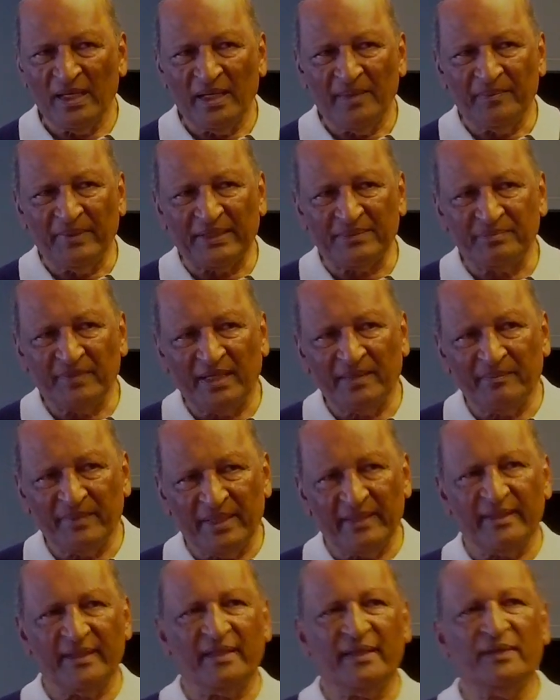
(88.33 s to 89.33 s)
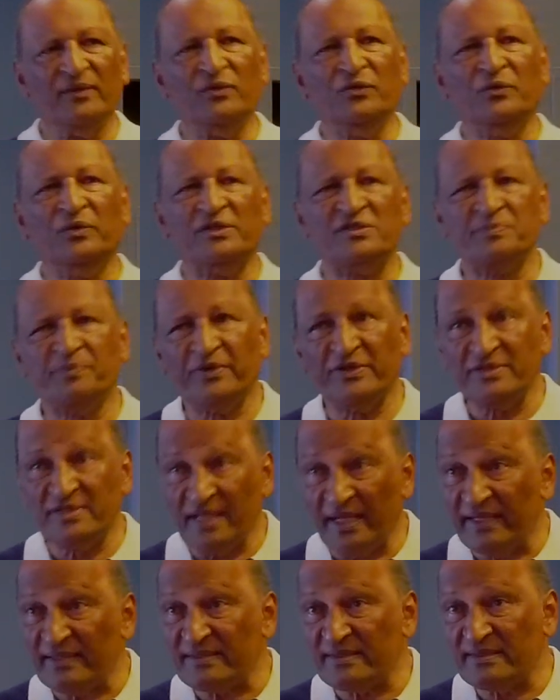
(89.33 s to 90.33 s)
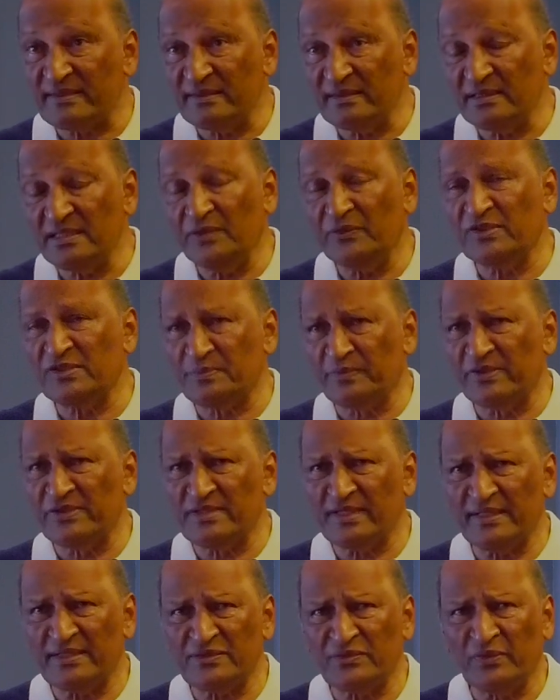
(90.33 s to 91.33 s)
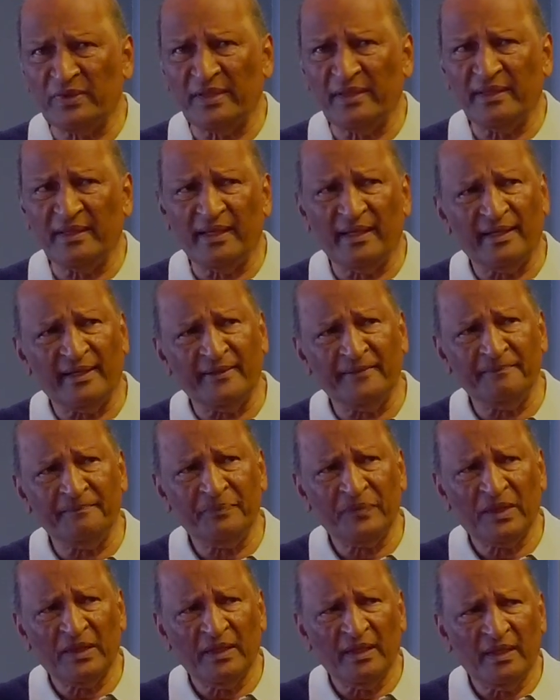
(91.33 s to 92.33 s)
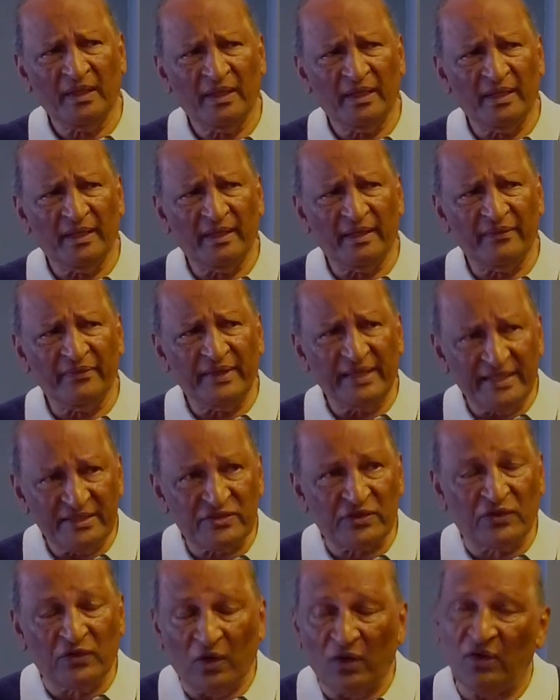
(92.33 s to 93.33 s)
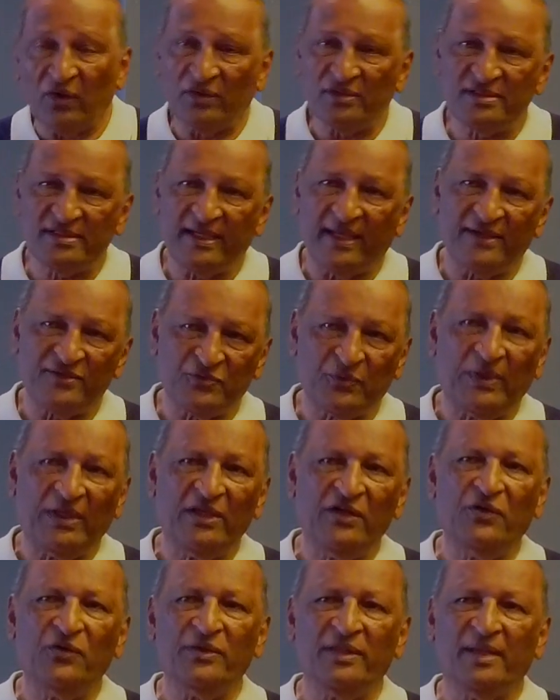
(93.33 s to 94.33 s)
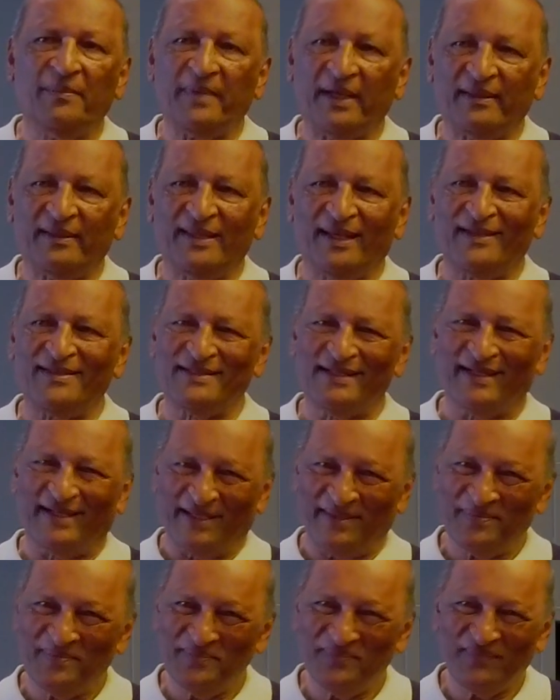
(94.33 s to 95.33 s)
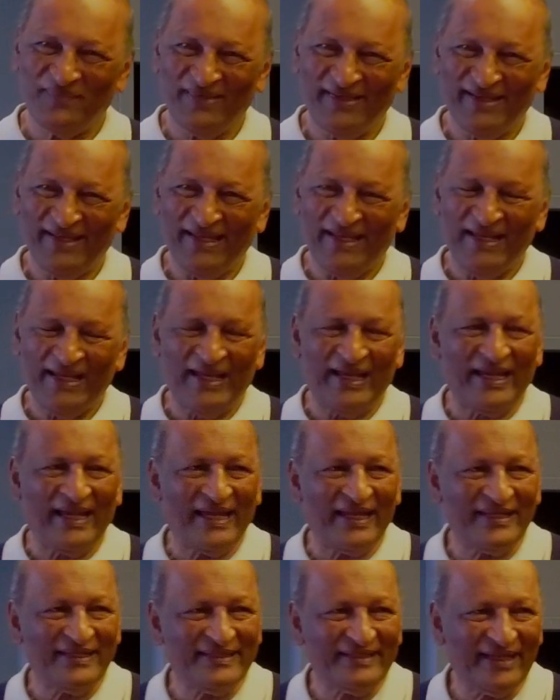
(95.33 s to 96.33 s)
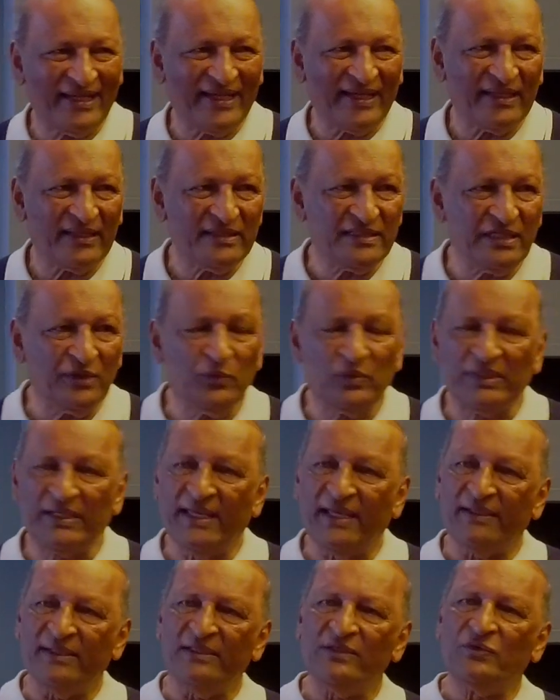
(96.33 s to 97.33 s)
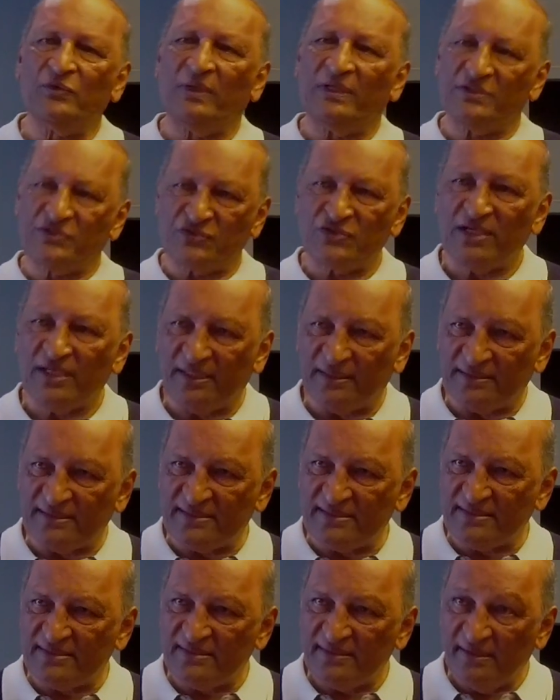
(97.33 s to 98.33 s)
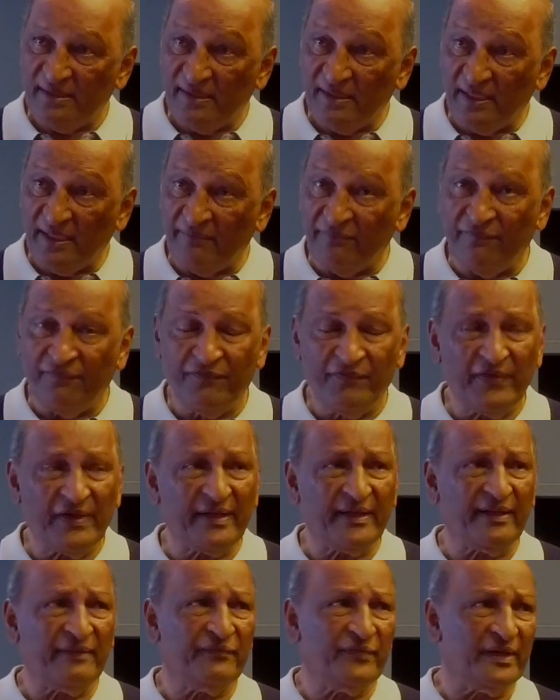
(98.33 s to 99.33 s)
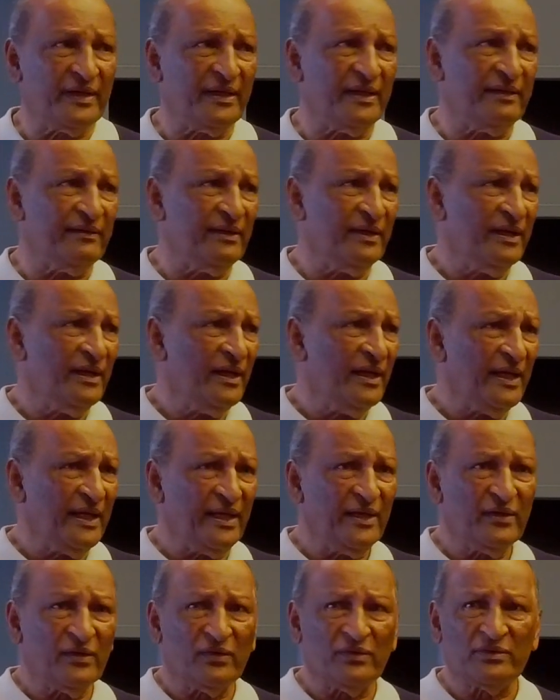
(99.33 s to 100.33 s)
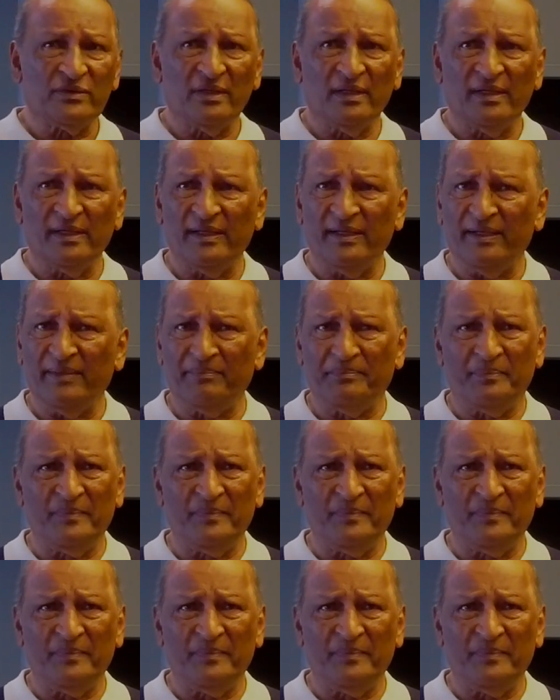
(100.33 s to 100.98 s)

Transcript: But my mother, who was possessed, she was possessed with uh, uh, these gods as we knew them at that time. And uh, she would get into a trance, a very, very, you know, uh,